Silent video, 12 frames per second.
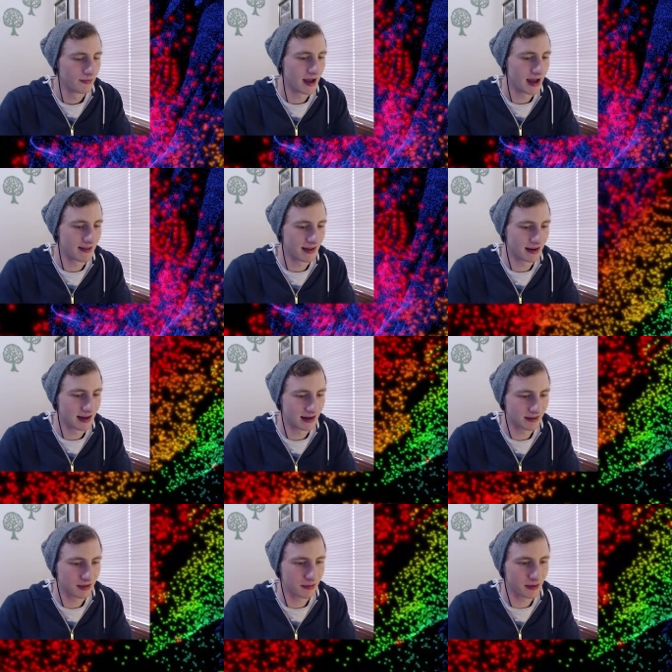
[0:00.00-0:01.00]
And then like
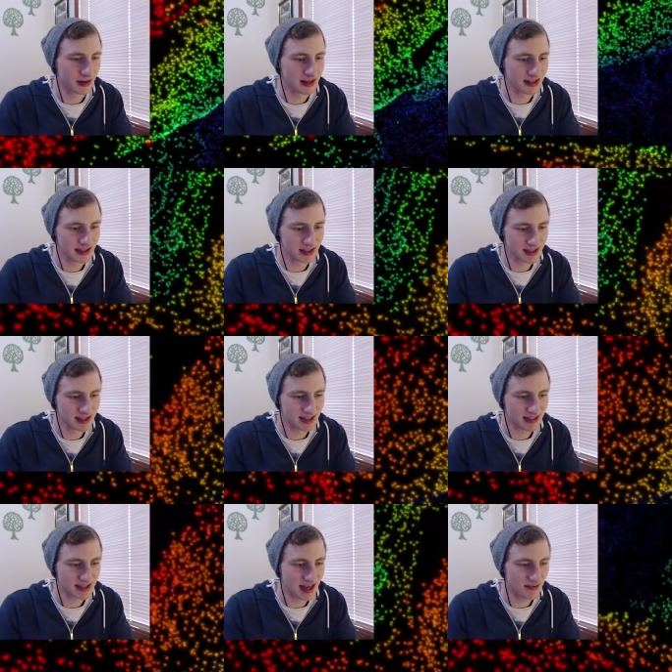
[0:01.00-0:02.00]
thrillers are just
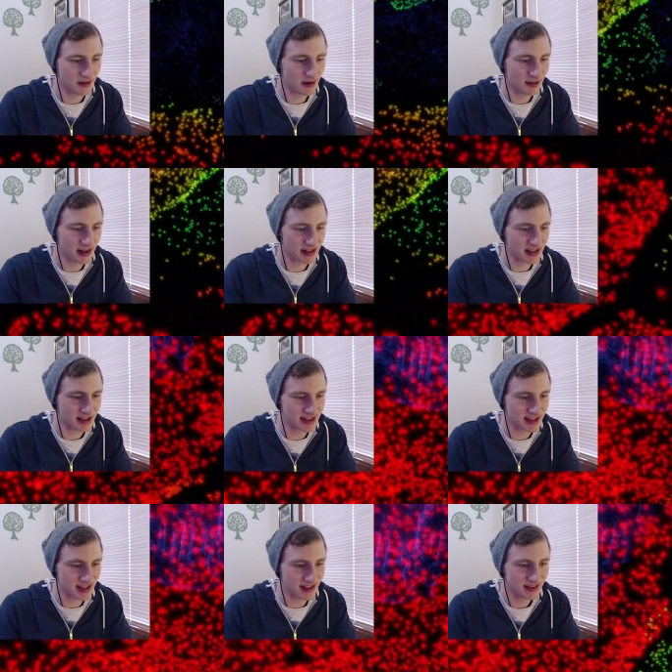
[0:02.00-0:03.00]
things that have you on the edge of the
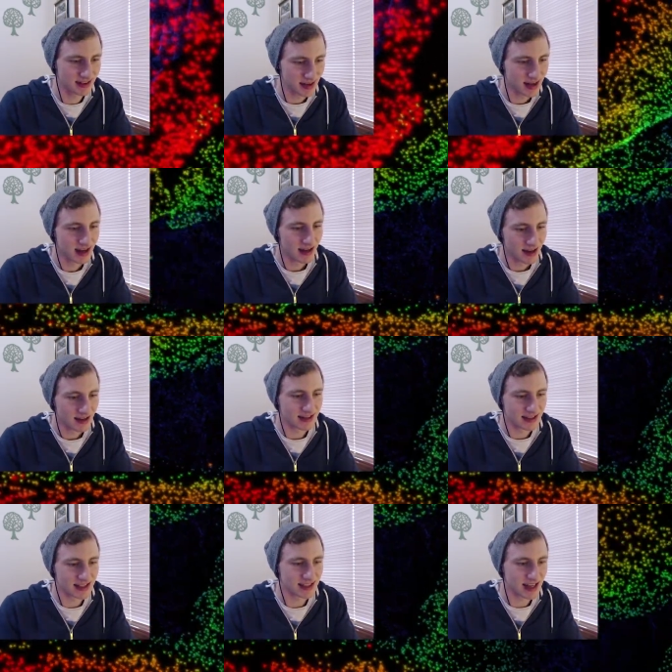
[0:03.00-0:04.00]
seat.
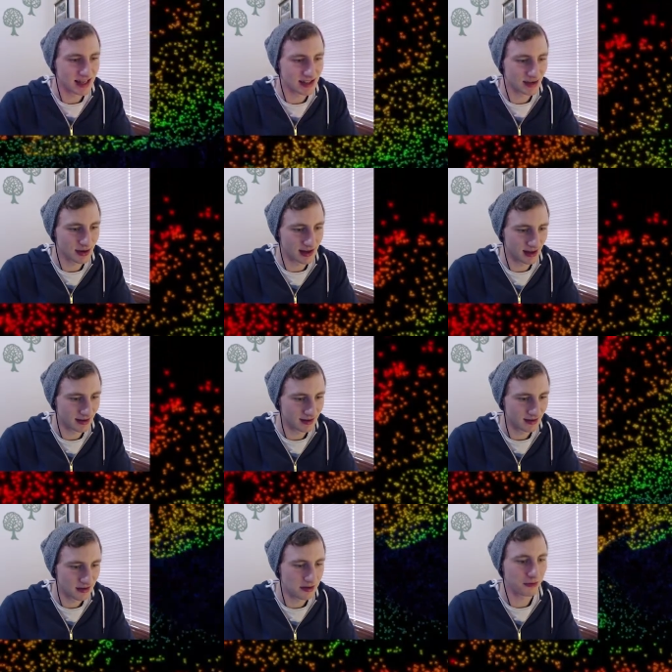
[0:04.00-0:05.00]
This is that sort of
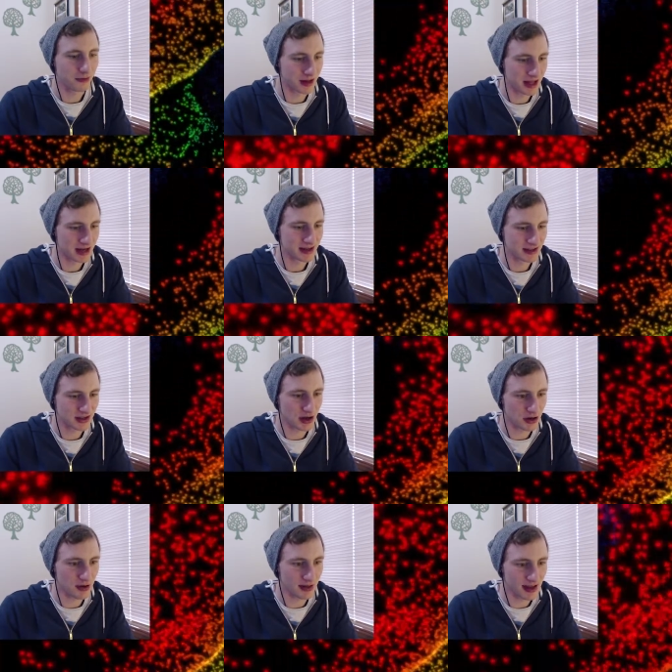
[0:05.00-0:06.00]
thriller. It's
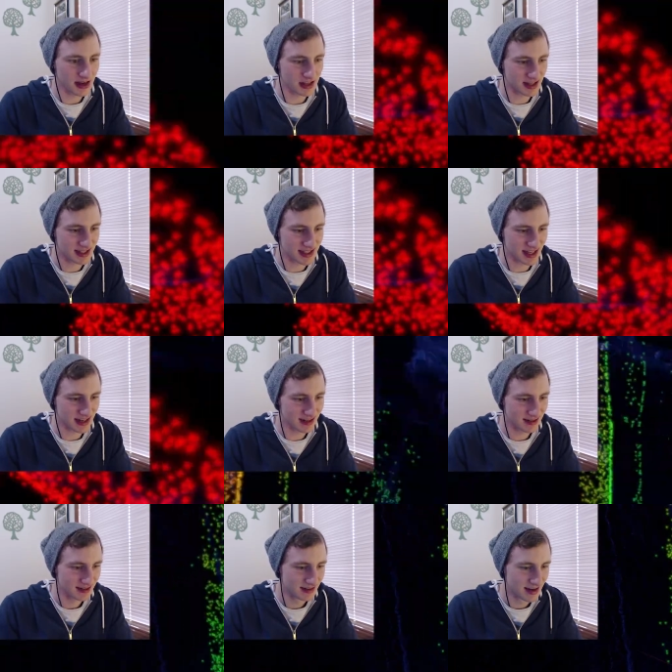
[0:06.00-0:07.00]
got you on the edge of the seat.
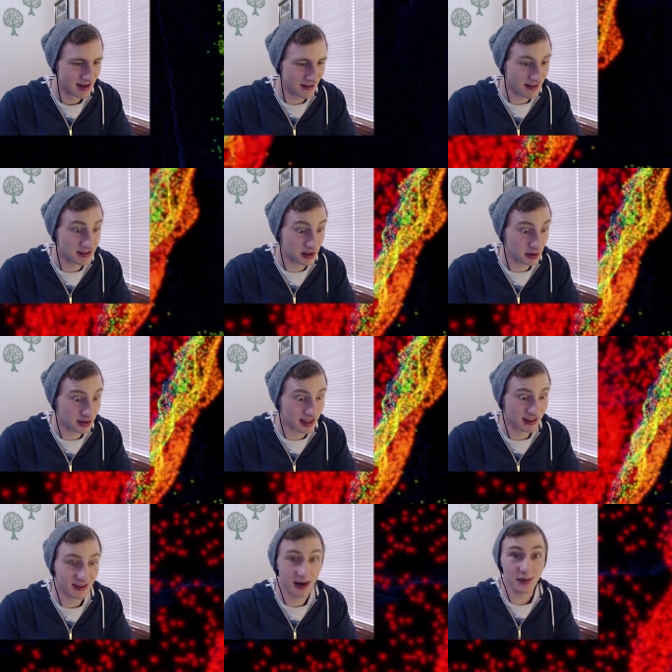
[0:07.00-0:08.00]
And that's a good
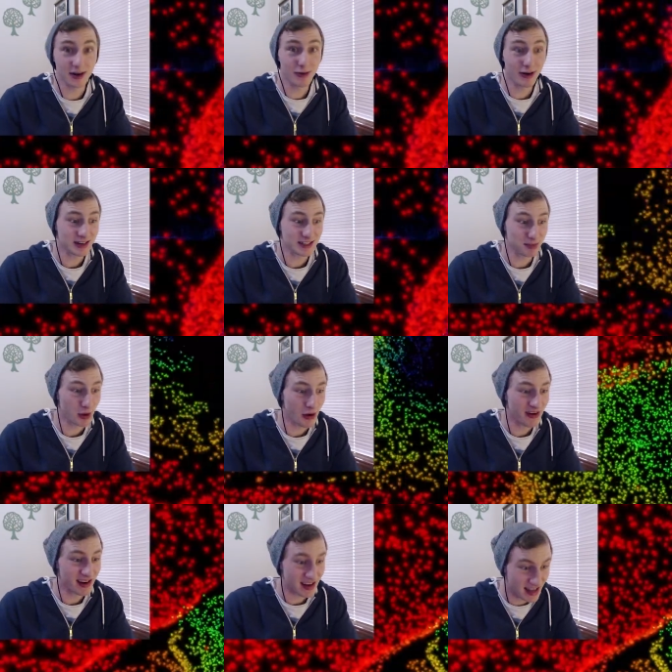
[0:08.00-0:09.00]
thing. I mean, we're
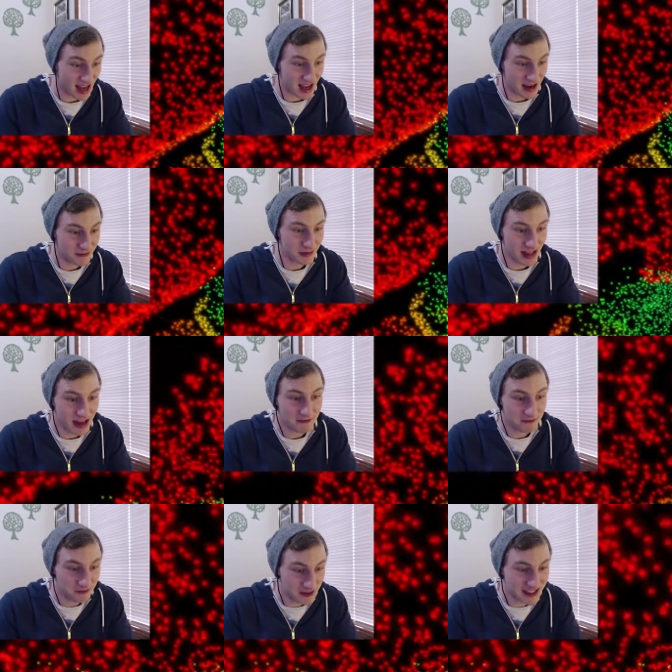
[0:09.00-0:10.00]
exploring a cave without
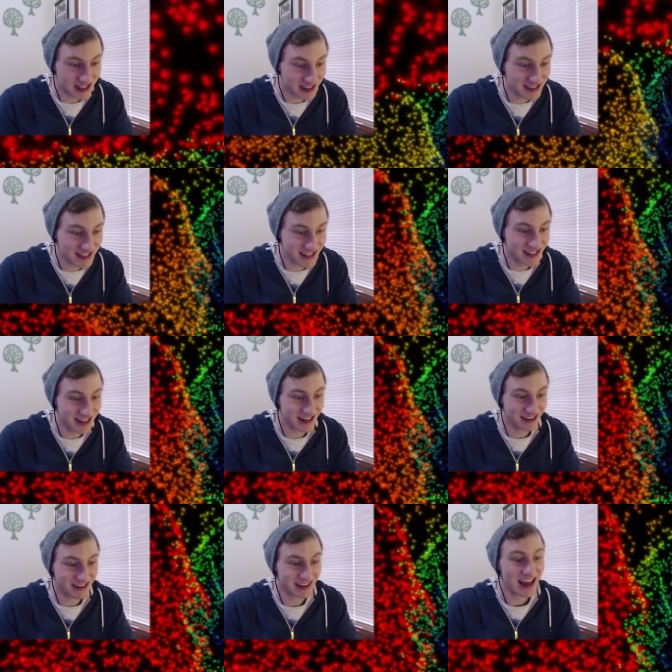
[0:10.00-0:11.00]
physically seeing
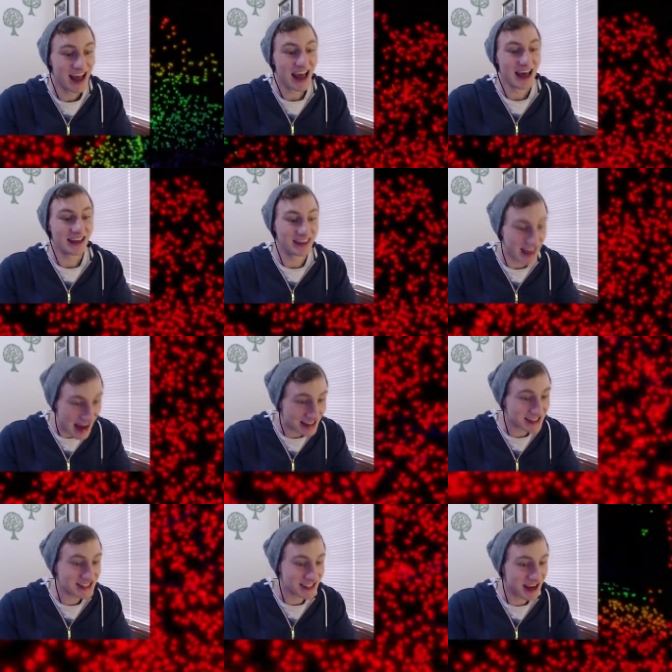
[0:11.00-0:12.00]
anything. That
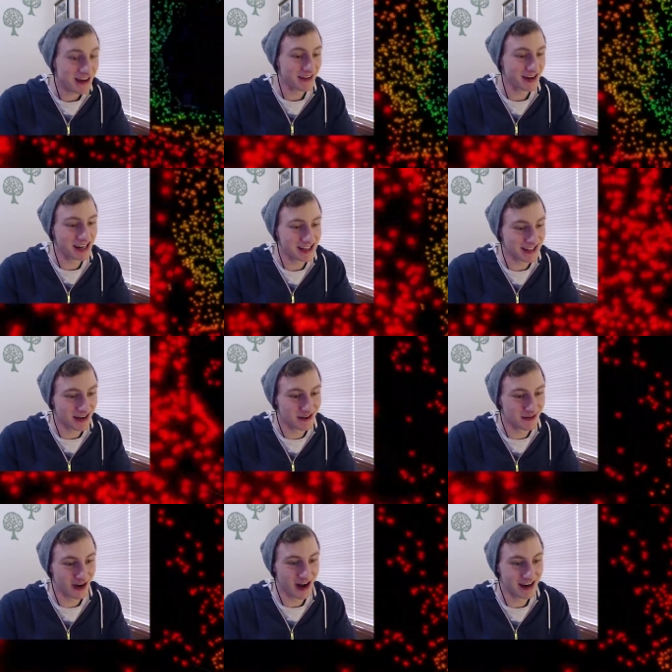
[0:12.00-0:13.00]
is scary in its
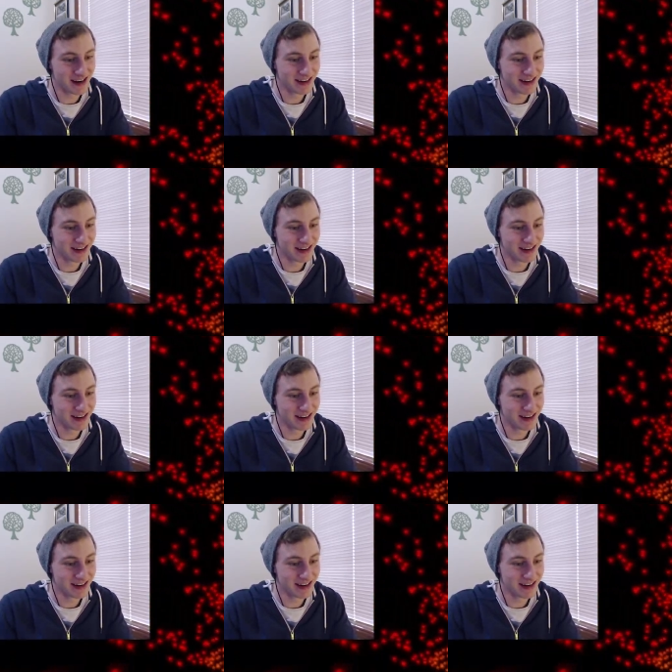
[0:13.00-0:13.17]
own right.